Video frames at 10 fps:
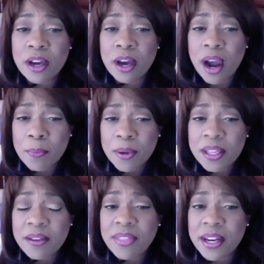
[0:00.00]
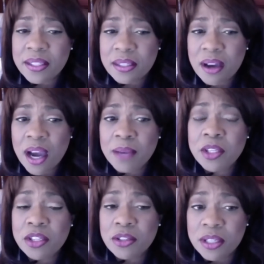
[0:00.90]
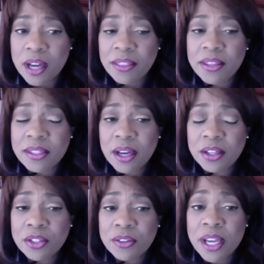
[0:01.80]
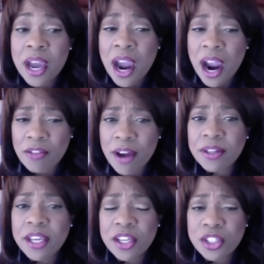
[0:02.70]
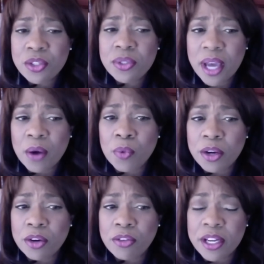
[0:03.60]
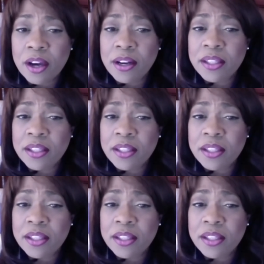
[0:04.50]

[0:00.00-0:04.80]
I believe that it's time to unite this country around issues that we agree on.